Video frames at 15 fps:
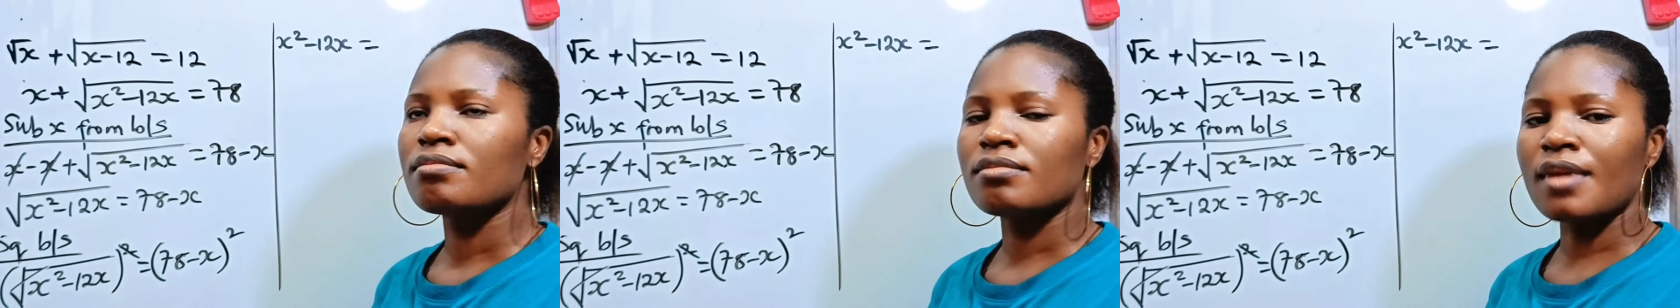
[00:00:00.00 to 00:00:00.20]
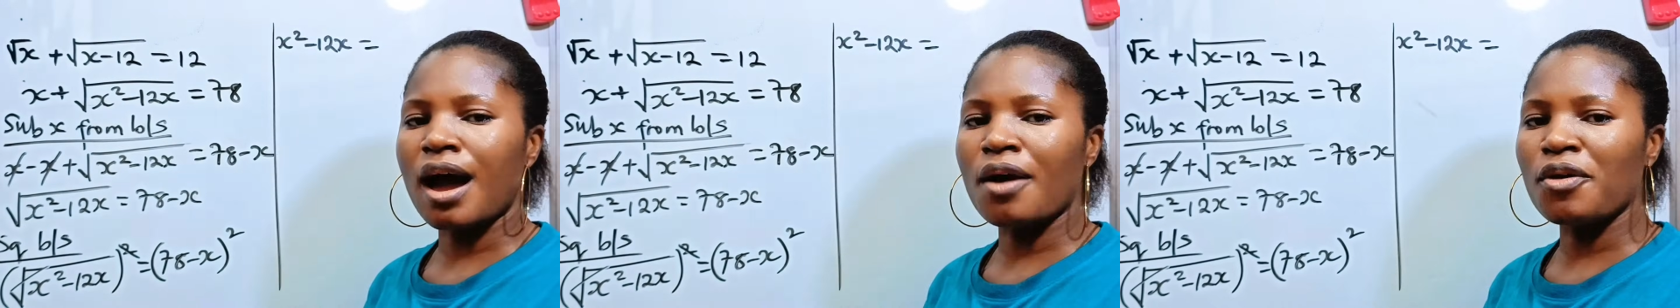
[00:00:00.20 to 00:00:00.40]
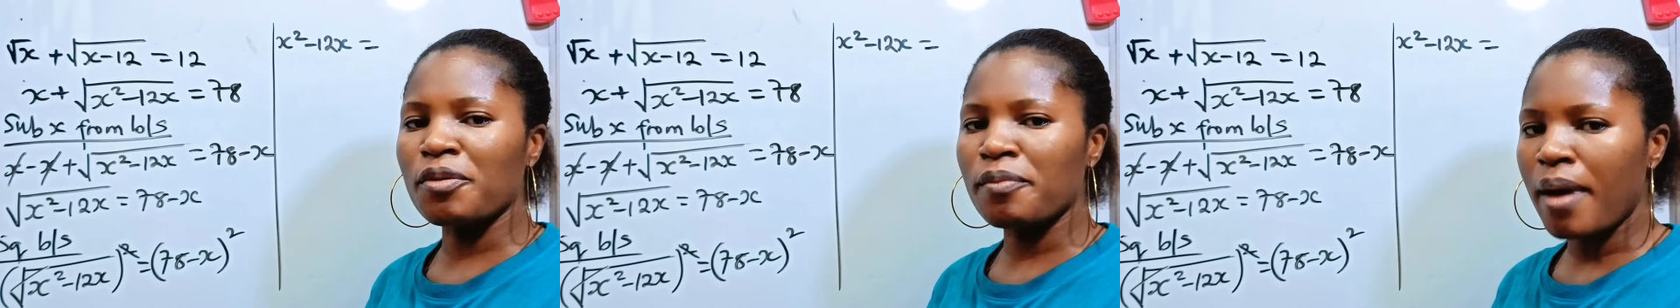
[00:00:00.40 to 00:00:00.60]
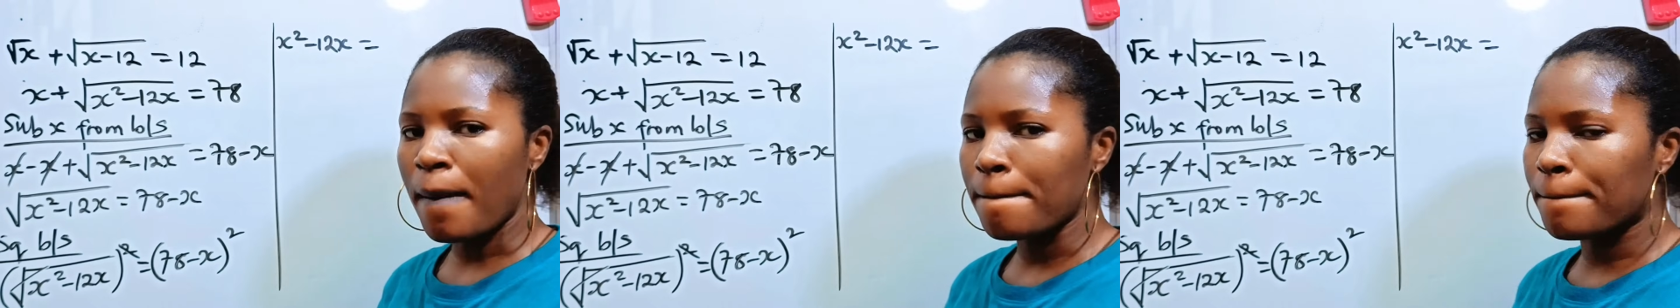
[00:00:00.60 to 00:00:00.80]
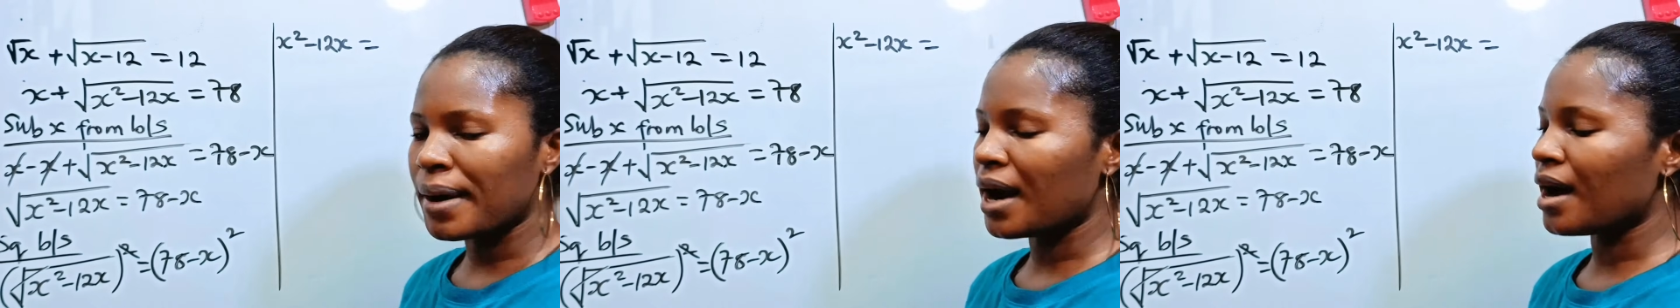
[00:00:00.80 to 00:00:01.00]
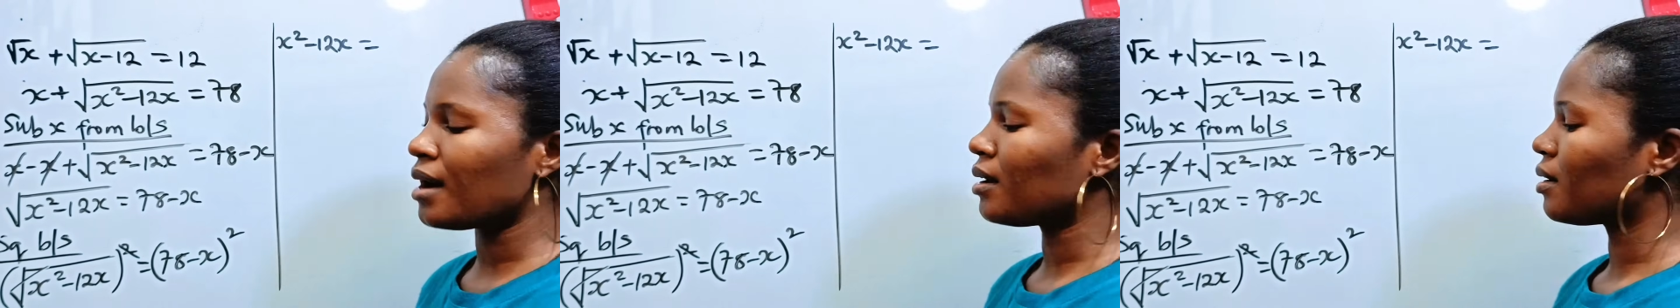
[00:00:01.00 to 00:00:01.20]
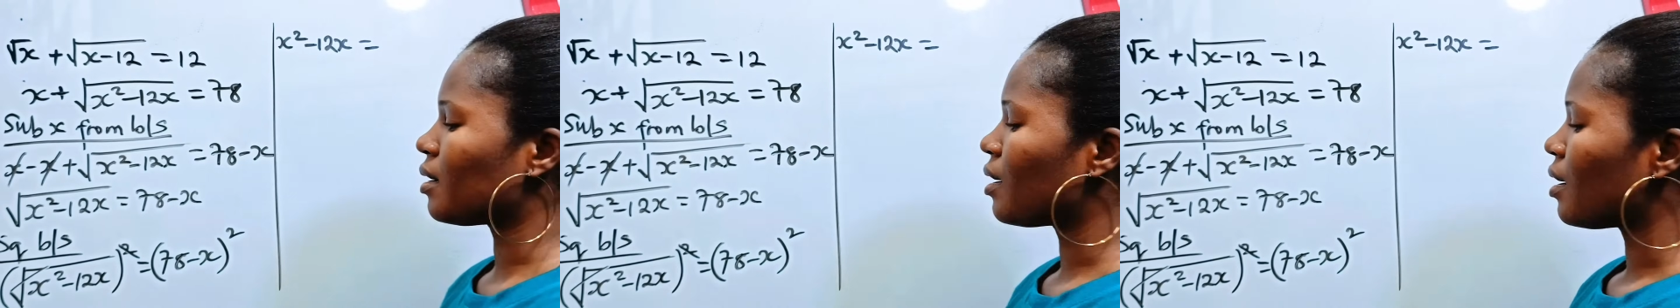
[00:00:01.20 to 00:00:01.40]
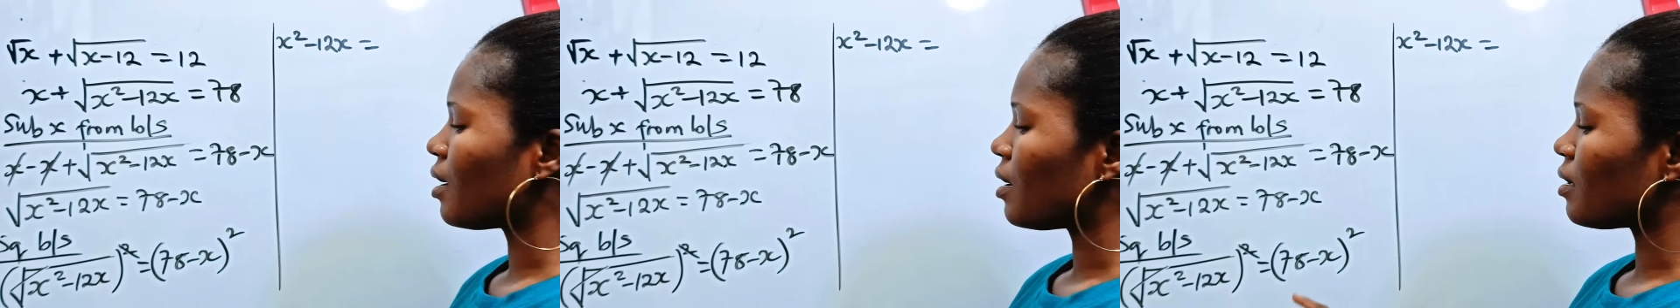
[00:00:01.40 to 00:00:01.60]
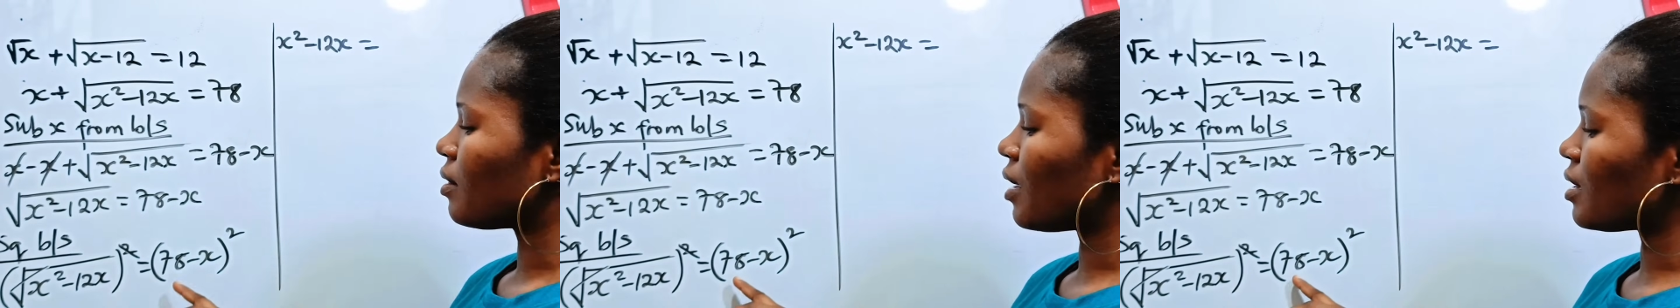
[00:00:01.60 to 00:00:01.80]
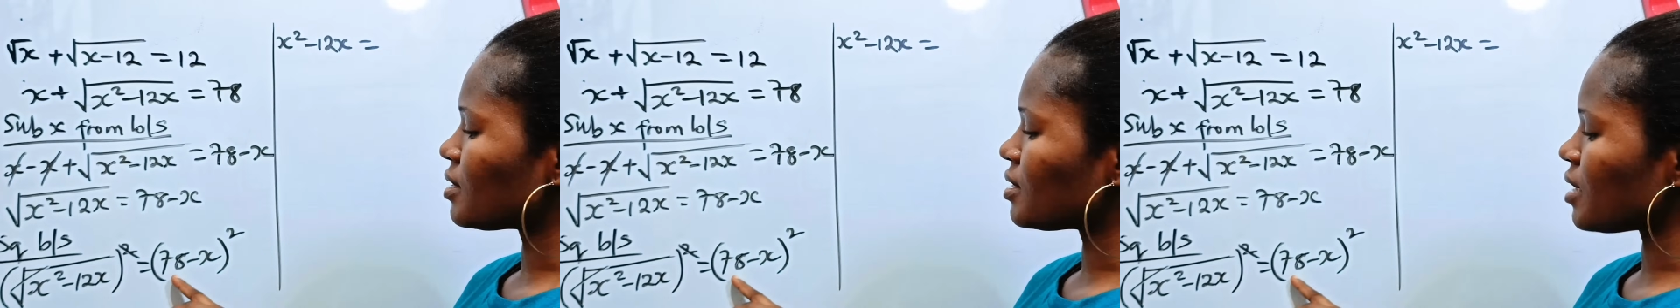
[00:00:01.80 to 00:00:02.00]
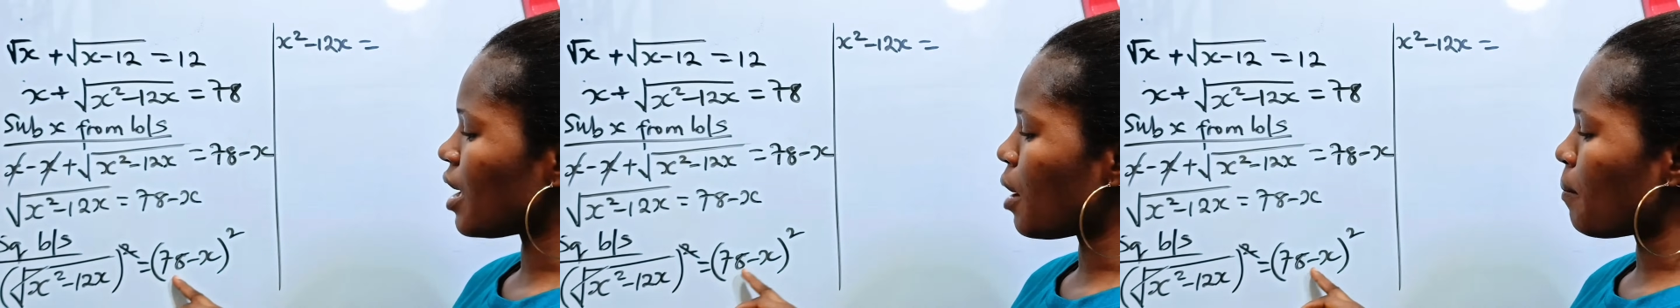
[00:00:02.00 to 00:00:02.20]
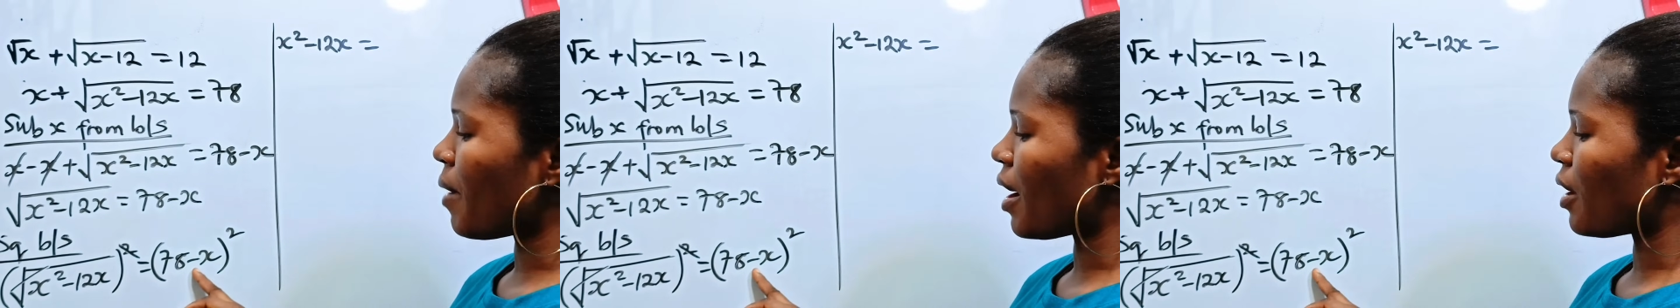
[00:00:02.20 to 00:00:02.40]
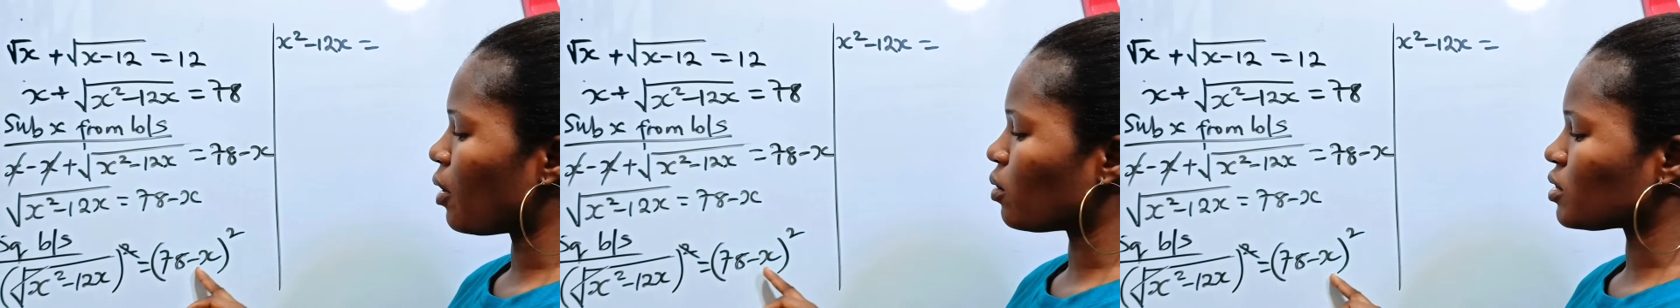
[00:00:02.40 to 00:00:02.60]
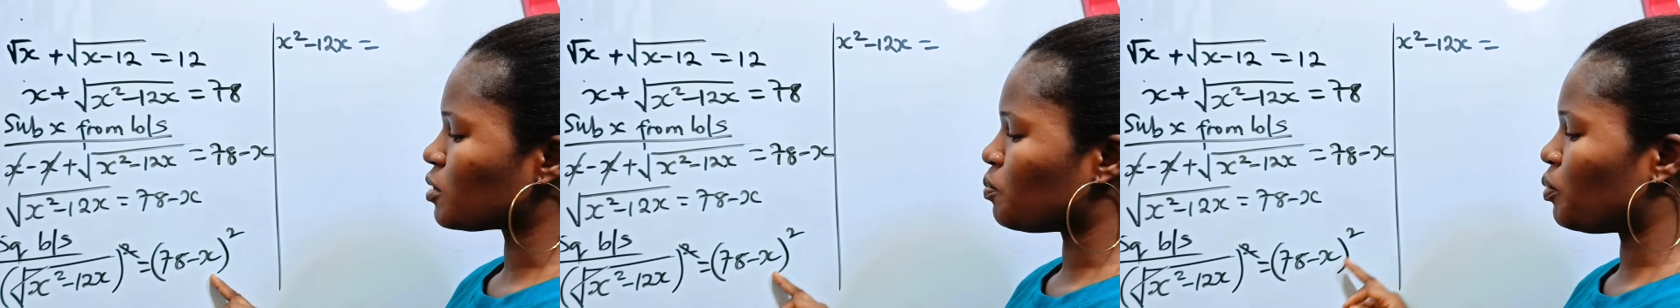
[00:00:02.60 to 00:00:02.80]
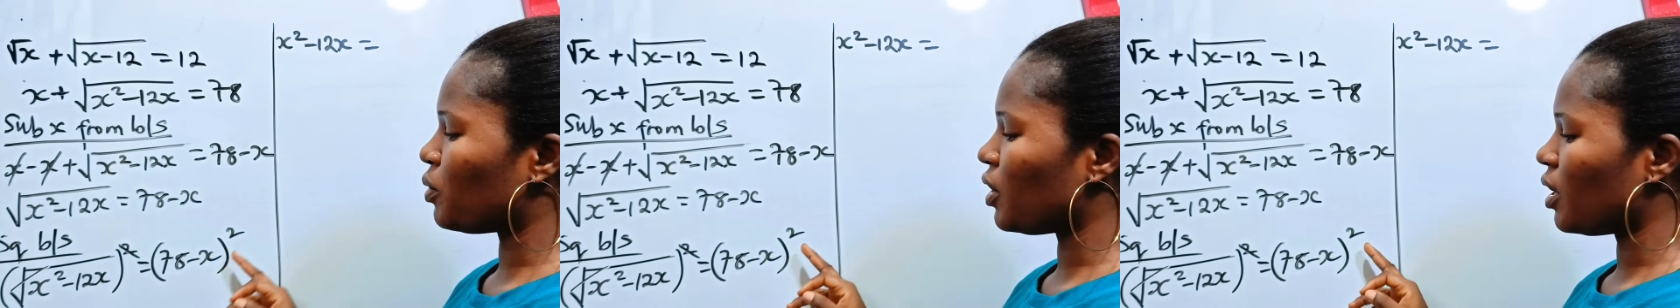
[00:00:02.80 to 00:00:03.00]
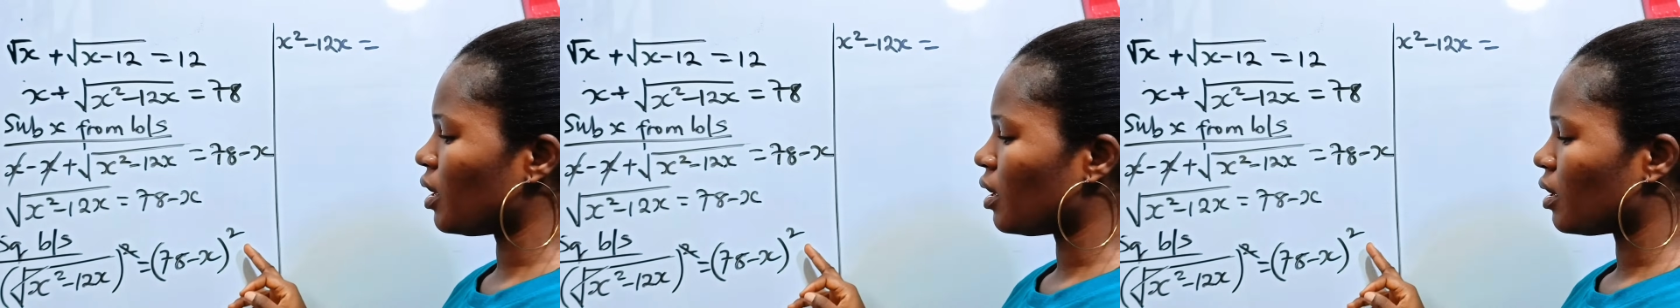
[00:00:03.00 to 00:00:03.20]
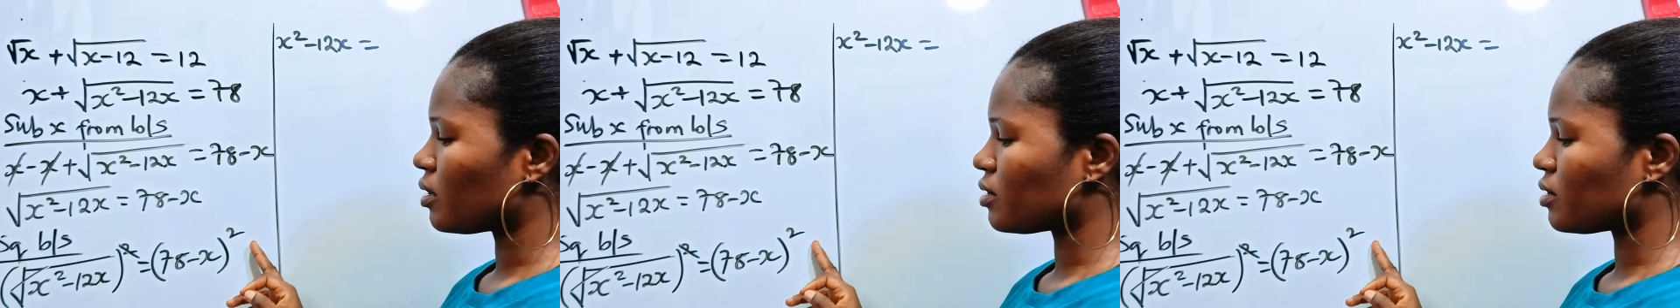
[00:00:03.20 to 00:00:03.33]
now remember, that a minus b